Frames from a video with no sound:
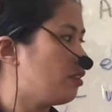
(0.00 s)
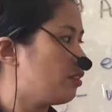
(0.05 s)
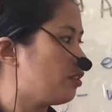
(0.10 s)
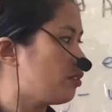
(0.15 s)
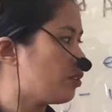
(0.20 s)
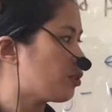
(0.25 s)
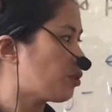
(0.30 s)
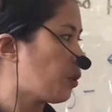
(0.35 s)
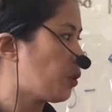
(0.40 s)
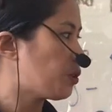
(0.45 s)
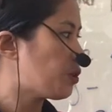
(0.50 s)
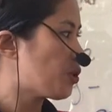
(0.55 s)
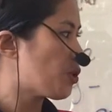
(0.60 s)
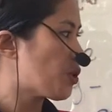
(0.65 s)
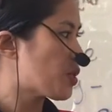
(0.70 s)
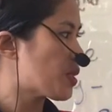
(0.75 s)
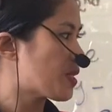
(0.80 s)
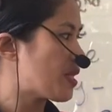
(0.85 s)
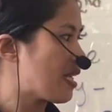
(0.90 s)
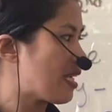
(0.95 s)
So do you
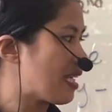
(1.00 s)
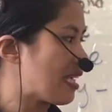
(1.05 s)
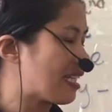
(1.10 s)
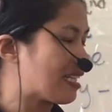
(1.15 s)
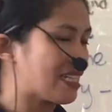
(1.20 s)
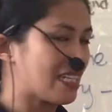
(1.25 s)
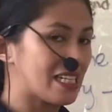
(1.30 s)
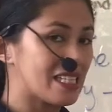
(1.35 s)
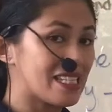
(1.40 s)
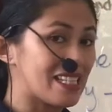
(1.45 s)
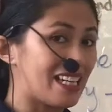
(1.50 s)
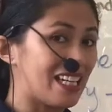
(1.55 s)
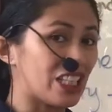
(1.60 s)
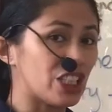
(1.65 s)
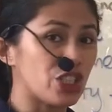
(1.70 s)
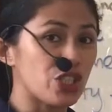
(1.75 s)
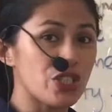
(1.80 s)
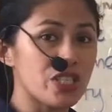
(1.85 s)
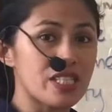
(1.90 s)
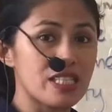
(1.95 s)
think it needs
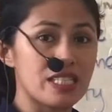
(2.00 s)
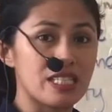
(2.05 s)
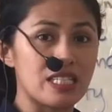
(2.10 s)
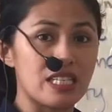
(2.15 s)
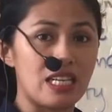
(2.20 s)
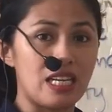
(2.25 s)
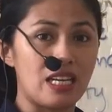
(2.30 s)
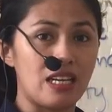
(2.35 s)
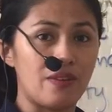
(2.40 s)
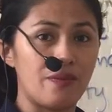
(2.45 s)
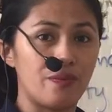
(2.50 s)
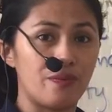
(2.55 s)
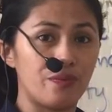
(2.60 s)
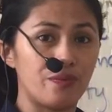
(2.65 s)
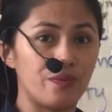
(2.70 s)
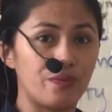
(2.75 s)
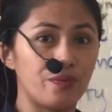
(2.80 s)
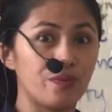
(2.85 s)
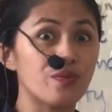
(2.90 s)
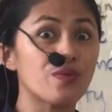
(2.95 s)
electricity?
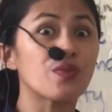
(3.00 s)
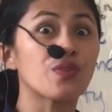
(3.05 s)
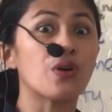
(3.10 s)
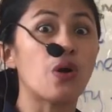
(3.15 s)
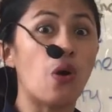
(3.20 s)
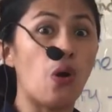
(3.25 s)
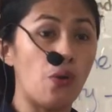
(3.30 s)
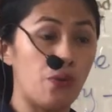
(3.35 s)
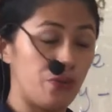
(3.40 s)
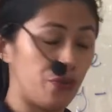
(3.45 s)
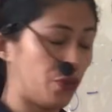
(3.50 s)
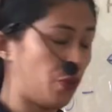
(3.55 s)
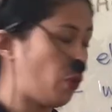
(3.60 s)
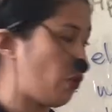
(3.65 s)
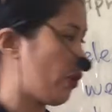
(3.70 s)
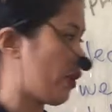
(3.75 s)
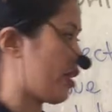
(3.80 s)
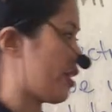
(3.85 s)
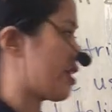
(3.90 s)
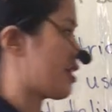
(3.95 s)
Of
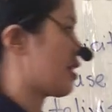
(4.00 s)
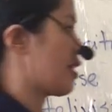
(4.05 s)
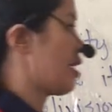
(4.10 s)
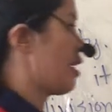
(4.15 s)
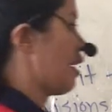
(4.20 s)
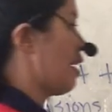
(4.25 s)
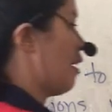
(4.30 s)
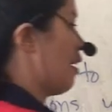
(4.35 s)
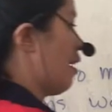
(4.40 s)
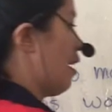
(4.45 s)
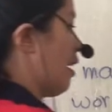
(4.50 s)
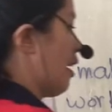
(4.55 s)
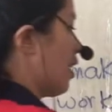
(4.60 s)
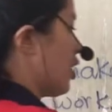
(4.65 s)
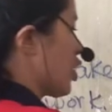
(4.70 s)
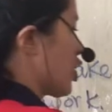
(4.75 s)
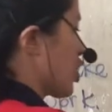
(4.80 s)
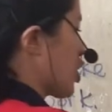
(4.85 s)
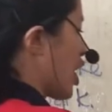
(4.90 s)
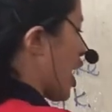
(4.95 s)
course.
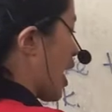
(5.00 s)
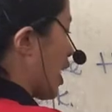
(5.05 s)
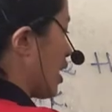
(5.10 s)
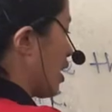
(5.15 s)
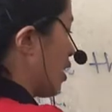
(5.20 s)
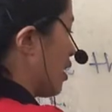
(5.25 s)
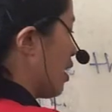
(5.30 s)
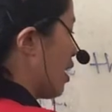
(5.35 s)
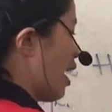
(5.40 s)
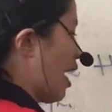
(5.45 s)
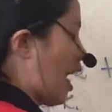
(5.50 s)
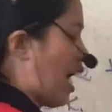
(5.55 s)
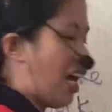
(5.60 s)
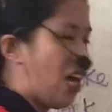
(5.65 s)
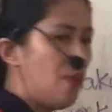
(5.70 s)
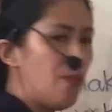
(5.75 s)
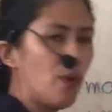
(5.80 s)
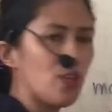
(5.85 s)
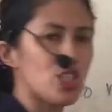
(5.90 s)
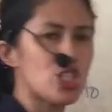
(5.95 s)
Check.
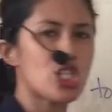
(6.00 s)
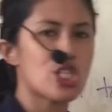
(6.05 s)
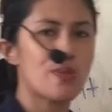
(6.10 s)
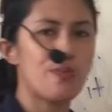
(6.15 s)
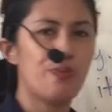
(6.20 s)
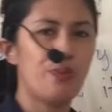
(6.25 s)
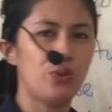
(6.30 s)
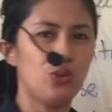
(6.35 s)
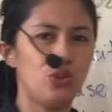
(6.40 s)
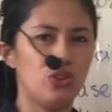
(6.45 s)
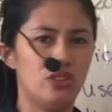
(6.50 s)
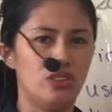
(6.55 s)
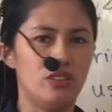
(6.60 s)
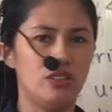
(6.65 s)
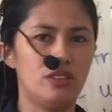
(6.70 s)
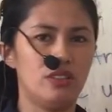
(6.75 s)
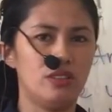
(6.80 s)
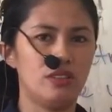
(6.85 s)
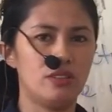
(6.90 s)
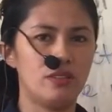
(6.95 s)
How about spoon?
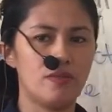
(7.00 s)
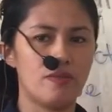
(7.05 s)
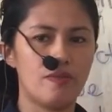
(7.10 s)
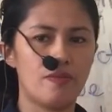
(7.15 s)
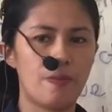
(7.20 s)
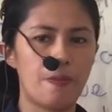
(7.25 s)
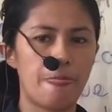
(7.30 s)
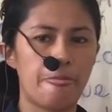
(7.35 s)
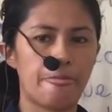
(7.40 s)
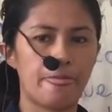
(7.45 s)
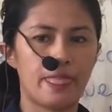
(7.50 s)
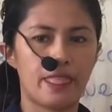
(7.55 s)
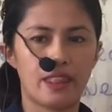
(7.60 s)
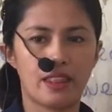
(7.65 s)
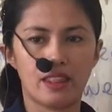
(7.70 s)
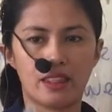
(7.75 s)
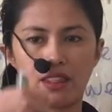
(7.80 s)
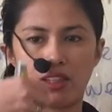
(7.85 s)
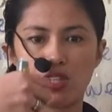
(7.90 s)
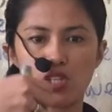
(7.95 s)

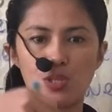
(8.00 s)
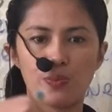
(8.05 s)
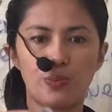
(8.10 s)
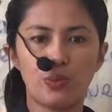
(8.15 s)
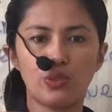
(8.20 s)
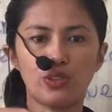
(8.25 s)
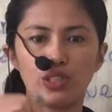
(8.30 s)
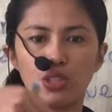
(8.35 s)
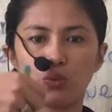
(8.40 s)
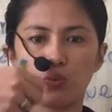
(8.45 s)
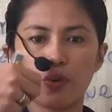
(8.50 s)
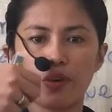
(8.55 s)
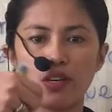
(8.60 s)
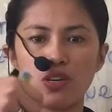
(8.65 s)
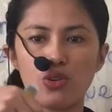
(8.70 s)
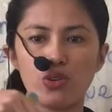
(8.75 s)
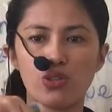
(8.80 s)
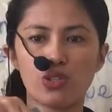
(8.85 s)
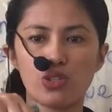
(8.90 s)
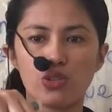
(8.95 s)
The spoon that we
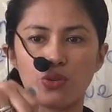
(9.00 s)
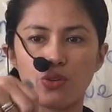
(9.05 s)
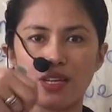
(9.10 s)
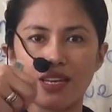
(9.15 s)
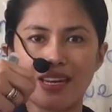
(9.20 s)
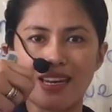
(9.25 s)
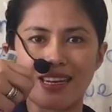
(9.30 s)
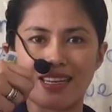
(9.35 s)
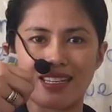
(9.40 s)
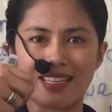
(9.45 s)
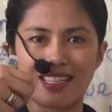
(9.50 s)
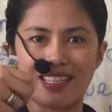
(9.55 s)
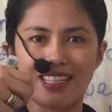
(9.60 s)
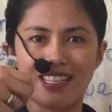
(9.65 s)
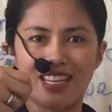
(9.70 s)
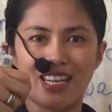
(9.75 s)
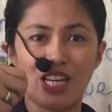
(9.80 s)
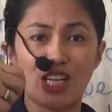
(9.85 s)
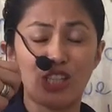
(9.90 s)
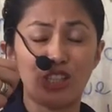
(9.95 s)
use to eat.
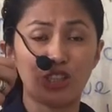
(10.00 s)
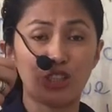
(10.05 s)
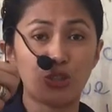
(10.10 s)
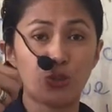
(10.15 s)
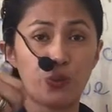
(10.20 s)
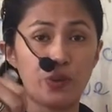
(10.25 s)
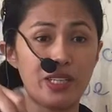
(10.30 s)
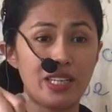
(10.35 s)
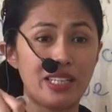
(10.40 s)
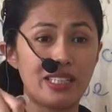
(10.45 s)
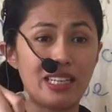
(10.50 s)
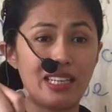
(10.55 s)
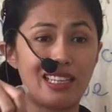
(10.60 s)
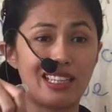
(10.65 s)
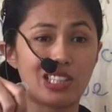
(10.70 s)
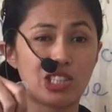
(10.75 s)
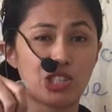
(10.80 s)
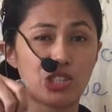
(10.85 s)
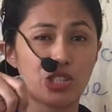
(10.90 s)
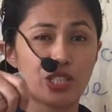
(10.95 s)
Do we need
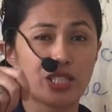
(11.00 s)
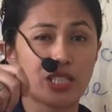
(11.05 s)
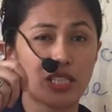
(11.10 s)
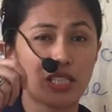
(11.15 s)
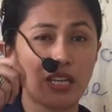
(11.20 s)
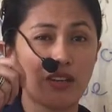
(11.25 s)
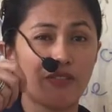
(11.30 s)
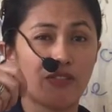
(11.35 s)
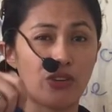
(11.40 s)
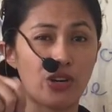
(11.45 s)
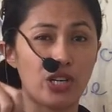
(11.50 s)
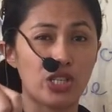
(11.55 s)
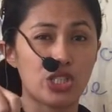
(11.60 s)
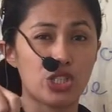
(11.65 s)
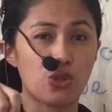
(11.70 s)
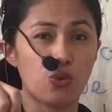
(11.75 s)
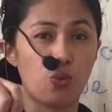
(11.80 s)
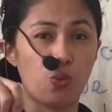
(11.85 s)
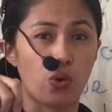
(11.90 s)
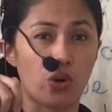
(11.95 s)
electricity for it to
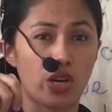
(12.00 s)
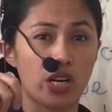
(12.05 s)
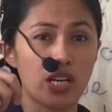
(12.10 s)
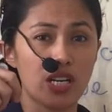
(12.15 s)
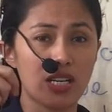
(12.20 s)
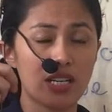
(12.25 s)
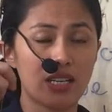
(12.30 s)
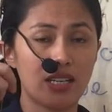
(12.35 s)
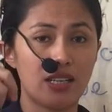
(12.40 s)
work?